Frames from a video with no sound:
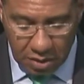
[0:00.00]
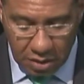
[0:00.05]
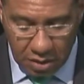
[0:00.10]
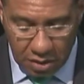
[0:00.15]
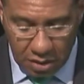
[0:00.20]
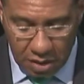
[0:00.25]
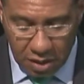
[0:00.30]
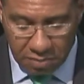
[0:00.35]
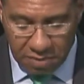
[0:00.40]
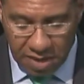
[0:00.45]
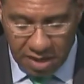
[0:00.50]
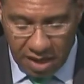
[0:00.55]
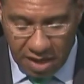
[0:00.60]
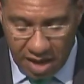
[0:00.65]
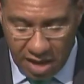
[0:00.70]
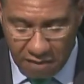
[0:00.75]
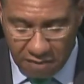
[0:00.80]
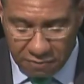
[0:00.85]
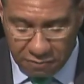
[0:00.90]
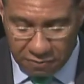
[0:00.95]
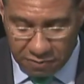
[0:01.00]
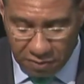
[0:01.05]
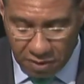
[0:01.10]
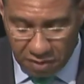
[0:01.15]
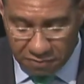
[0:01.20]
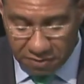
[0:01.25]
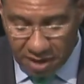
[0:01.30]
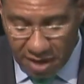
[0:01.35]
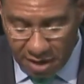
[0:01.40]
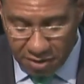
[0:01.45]
on behalf of
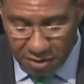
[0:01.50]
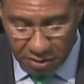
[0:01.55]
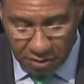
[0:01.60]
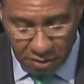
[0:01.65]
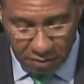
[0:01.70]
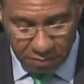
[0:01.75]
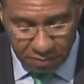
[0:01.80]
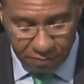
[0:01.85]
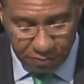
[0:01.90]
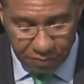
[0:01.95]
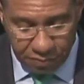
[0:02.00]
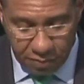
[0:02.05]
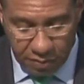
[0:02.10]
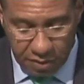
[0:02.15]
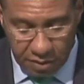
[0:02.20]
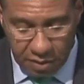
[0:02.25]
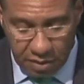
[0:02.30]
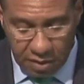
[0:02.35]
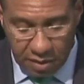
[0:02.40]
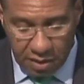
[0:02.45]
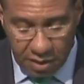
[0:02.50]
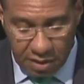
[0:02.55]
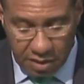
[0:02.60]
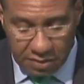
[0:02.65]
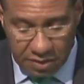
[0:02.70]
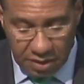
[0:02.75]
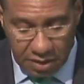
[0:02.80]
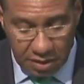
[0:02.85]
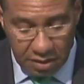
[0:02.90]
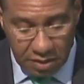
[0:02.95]
CARICOM is
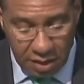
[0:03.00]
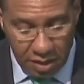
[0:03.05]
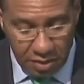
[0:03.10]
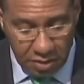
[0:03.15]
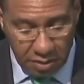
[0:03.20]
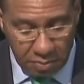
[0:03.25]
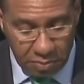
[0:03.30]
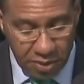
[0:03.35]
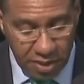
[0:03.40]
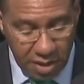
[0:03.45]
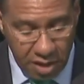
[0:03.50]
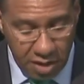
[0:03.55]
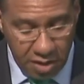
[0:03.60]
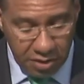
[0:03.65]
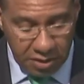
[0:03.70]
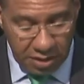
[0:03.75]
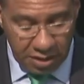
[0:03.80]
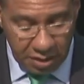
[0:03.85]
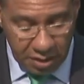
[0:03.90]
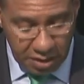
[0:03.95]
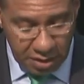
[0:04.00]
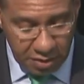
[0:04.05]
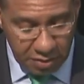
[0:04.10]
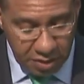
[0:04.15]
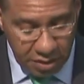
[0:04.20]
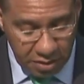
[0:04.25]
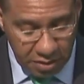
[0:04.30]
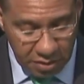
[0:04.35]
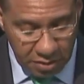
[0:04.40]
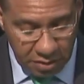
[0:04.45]
another priority
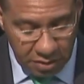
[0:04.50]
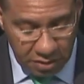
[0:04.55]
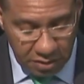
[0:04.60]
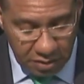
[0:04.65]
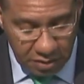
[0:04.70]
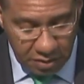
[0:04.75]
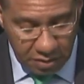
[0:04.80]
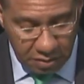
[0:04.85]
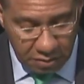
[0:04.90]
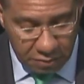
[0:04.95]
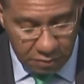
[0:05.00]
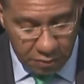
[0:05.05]
area for